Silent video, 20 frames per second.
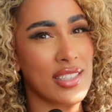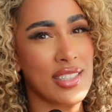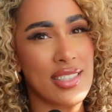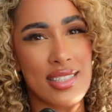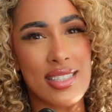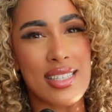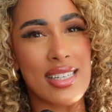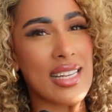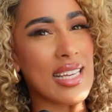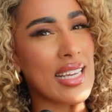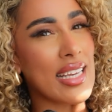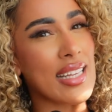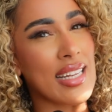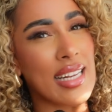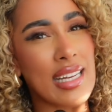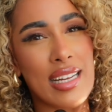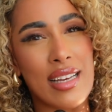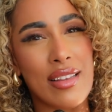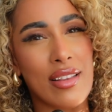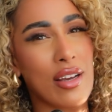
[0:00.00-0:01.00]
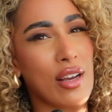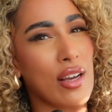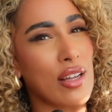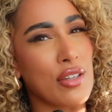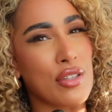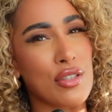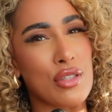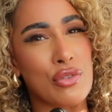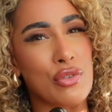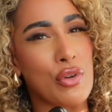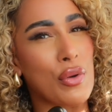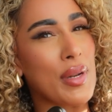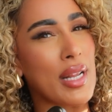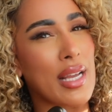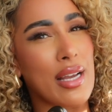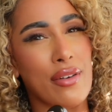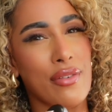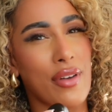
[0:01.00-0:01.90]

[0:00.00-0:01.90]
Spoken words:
She doesn't need any other colors ruining her